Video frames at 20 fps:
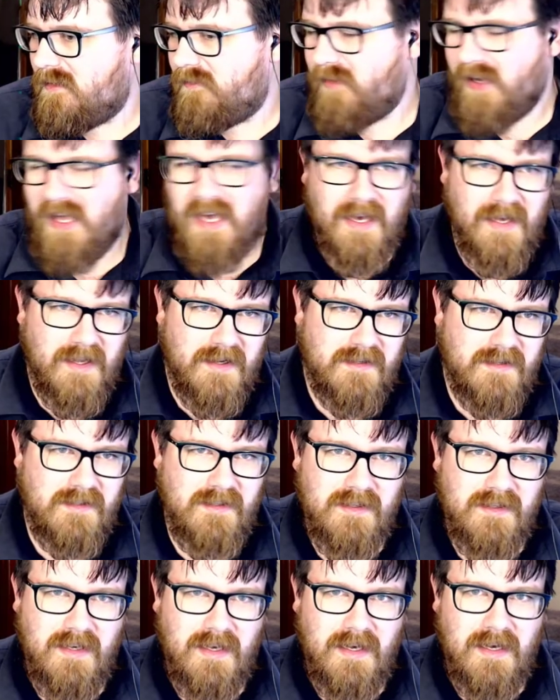an art.
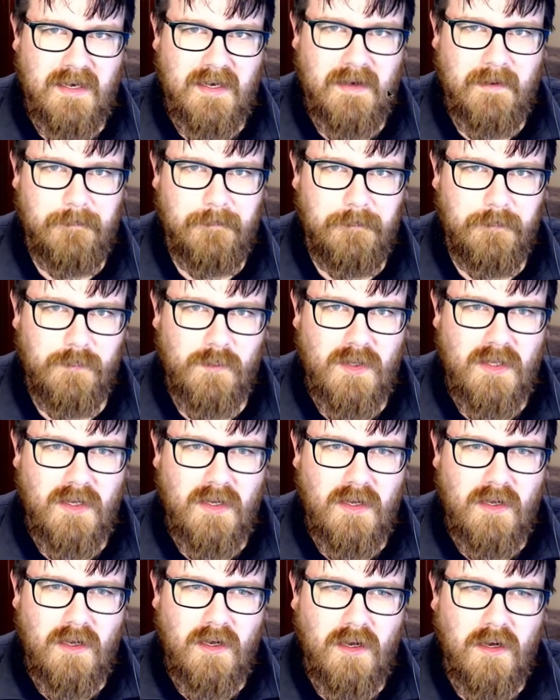Um,
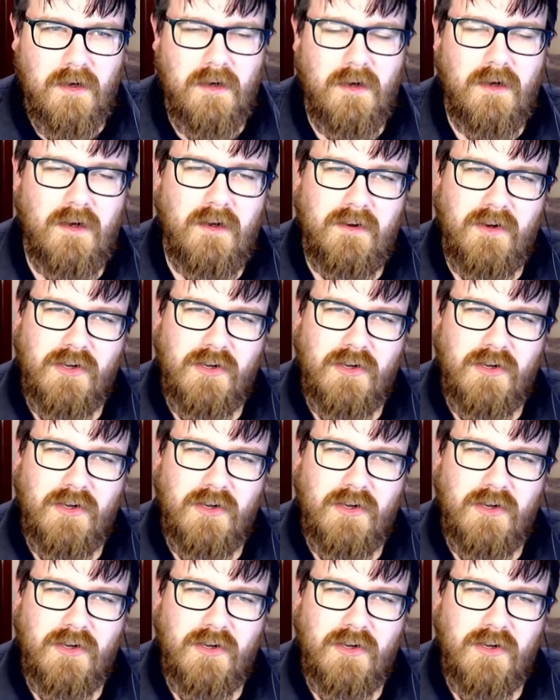I'm going